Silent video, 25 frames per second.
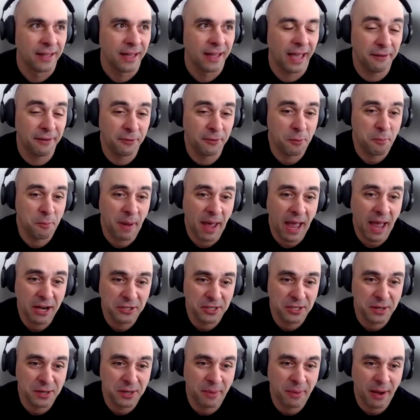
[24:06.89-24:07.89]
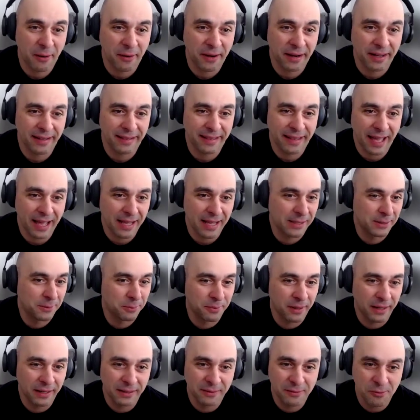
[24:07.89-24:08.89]
If you're passionate about it,
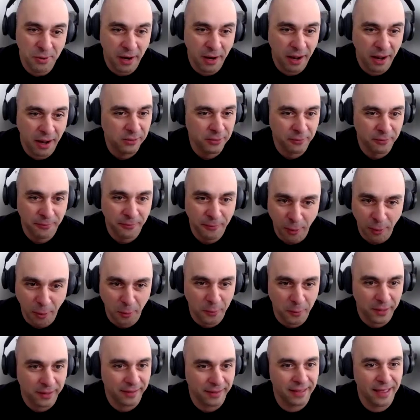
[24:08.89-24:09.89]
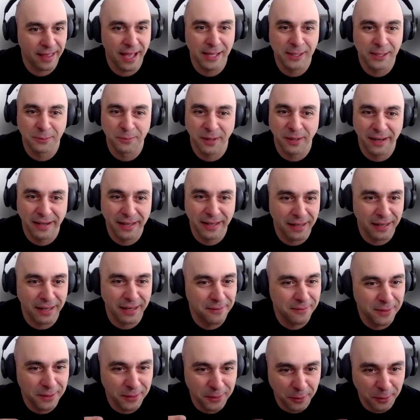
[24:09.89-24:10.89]
that's what drives you forward. That's what
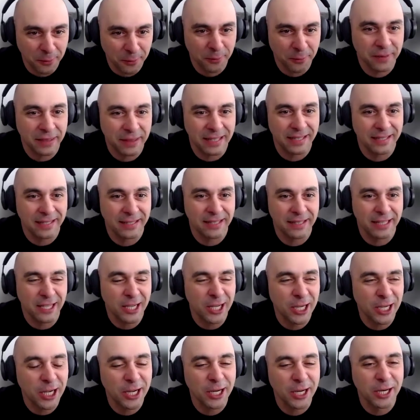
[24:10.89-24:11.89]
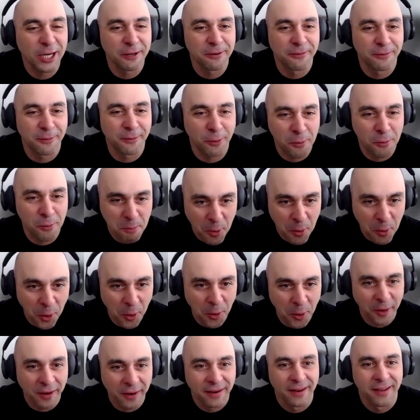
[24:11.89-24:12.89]
gives the hunger for
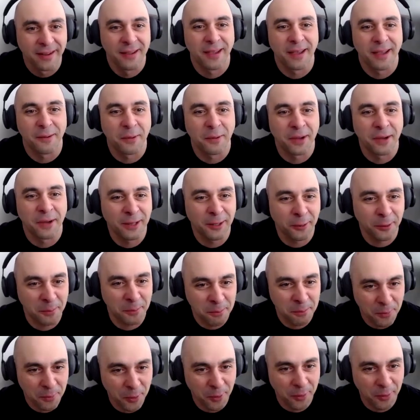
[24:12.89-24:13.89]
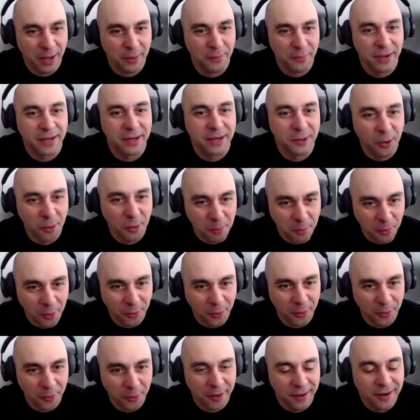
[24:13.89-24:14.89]
more. I want to learn more. I want to know
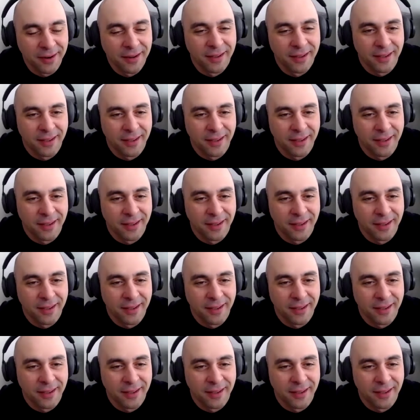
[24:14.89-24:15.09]
more.